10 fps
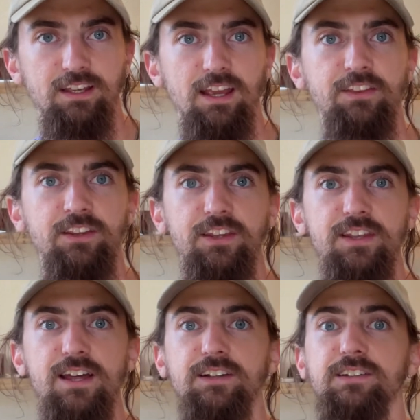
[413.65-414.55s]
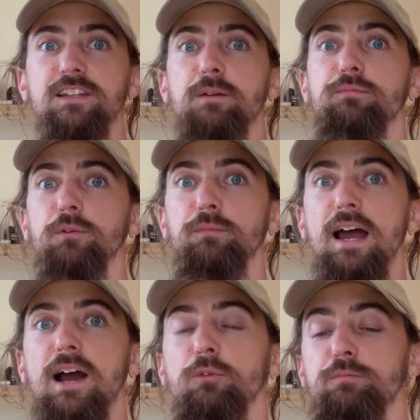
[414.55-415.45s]
And then the next step from
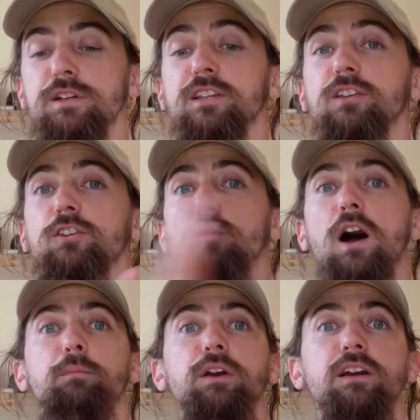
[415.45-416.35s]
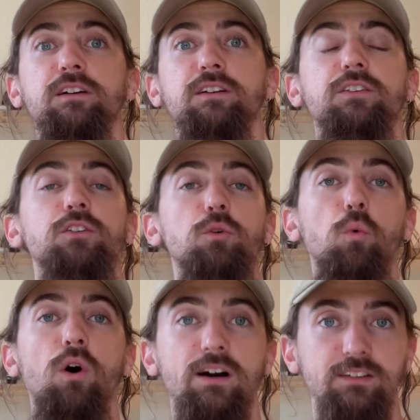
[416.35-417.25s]
that would be swapping the
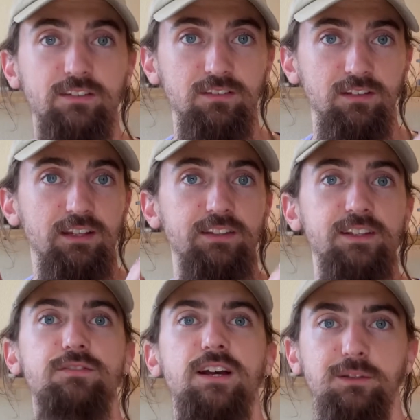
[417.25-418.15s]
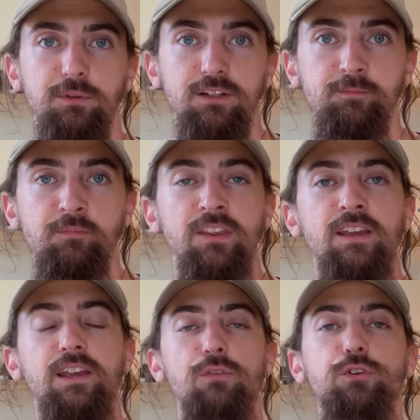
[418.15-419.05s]
wants and the investment.
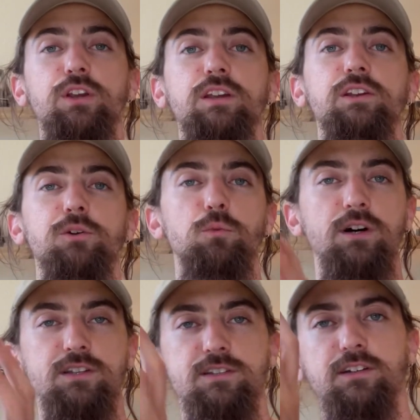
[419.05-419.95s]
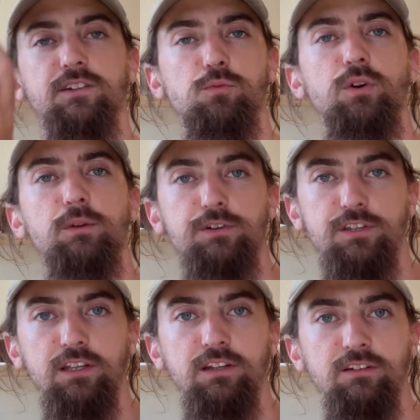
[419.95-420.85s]
If you can get your wants down to
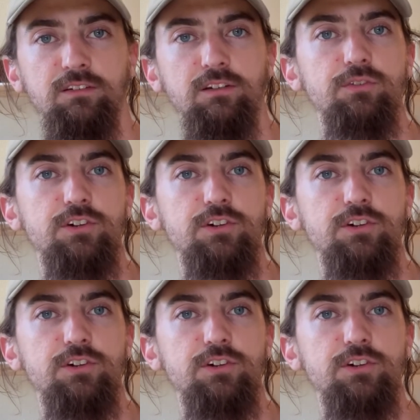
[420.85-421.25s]
20% of your